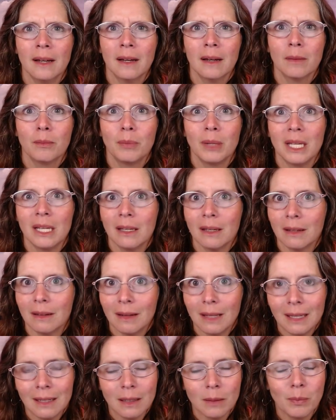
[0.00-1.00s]
being an
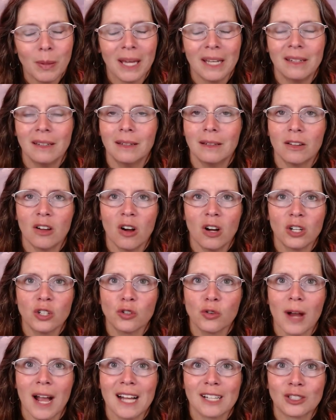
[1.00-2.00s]
independent
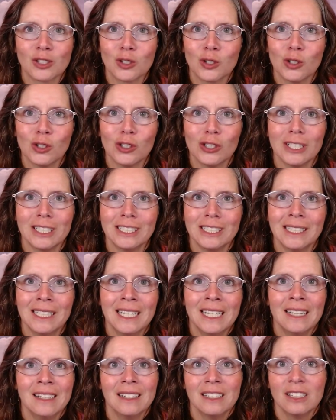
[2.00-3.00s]
contractor, and
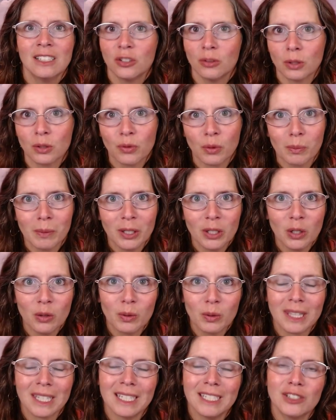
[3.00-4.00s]
she was familiar
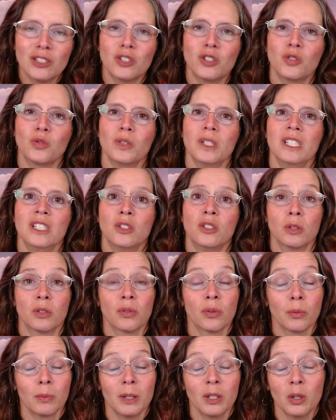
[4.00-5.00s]
with the industry. She was
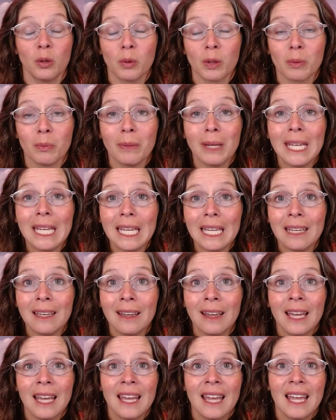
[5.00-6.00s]
familiar with
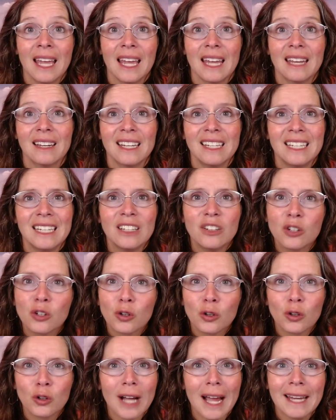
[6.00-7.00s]
me, and I needed
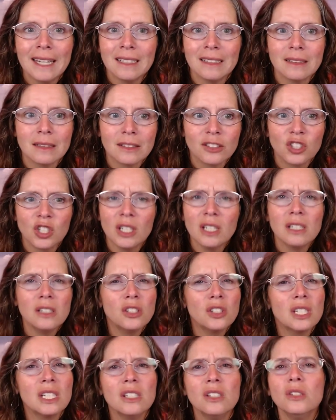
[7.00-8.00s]
her guidance. She
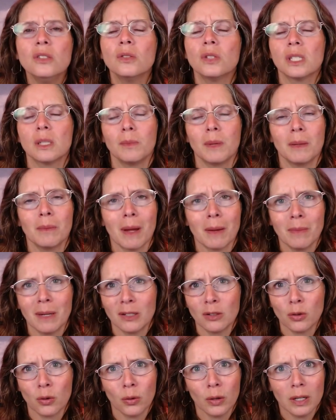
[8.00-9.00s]
continues to be my
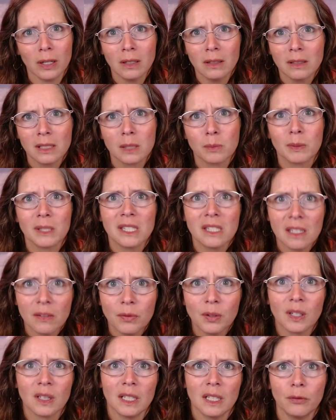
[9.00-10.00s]
mentor,
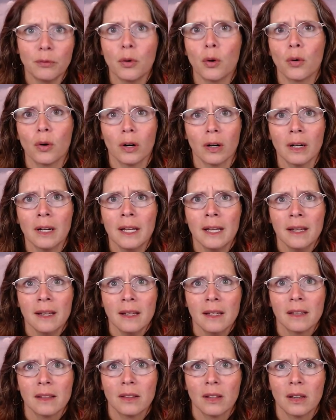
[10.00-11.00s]
specifically for
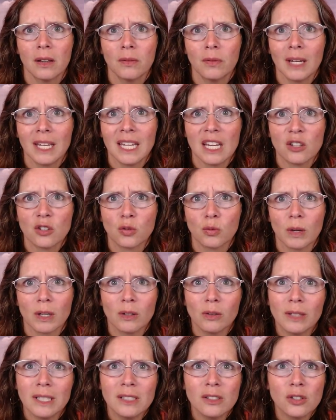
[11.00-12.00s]
the vacation
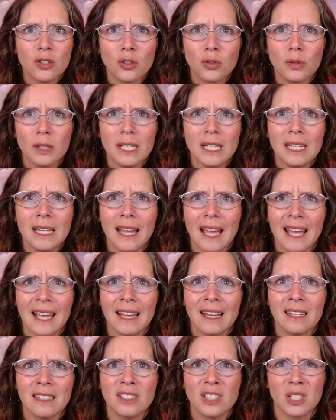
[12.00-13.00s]
rental industry
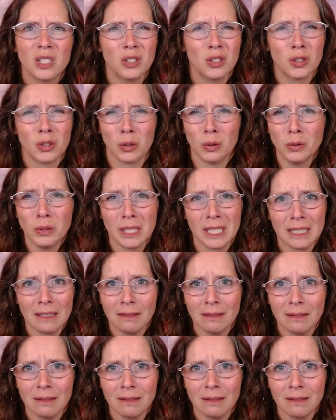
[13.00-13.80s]
and consulting.